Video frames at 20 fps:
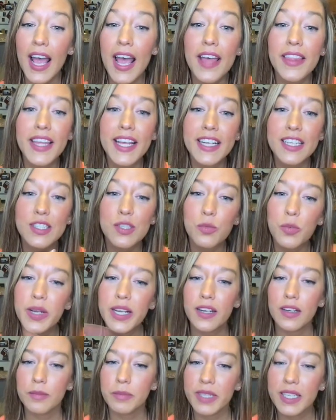And then it's
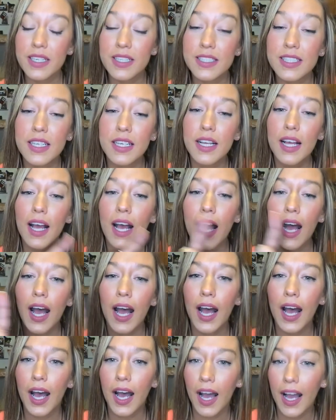weird because
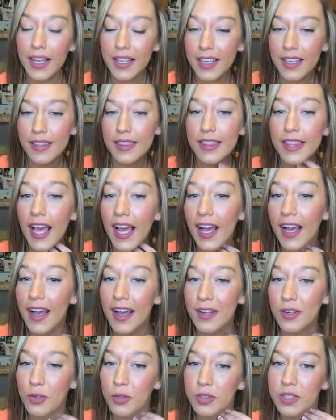I get that
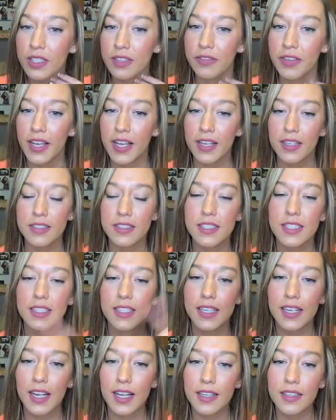on OnlyFans, and
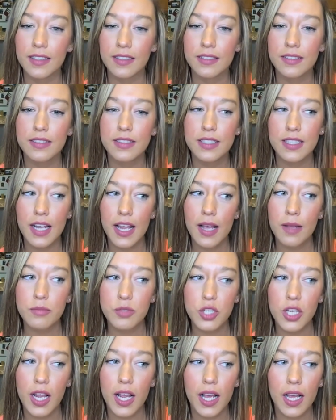then on
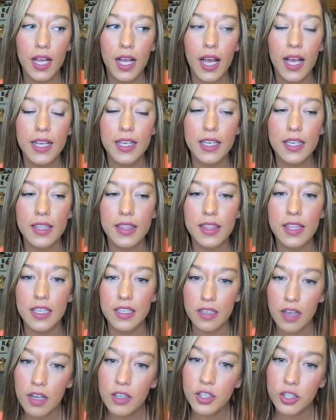Snapchat I get the
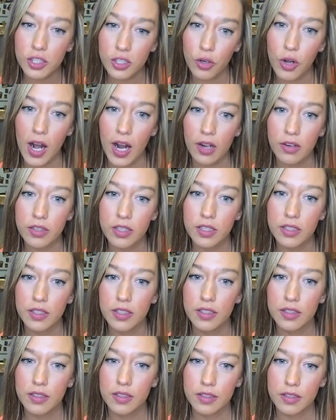younger crowd,
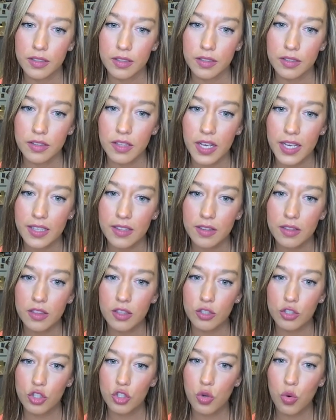like
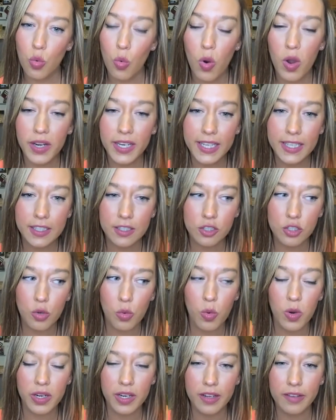the 20 to
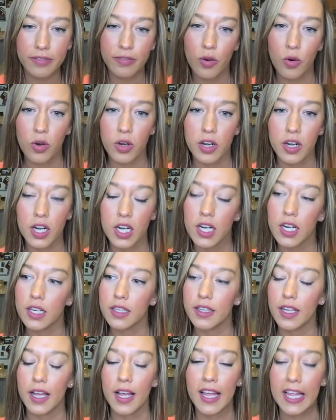24,
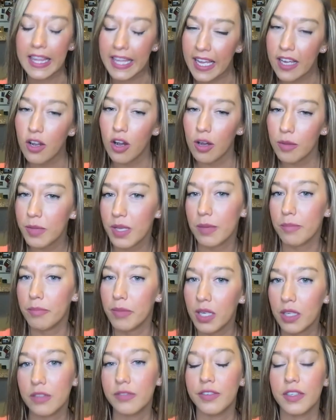and they call me a
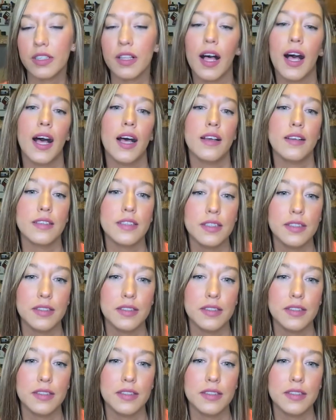MILF a lot.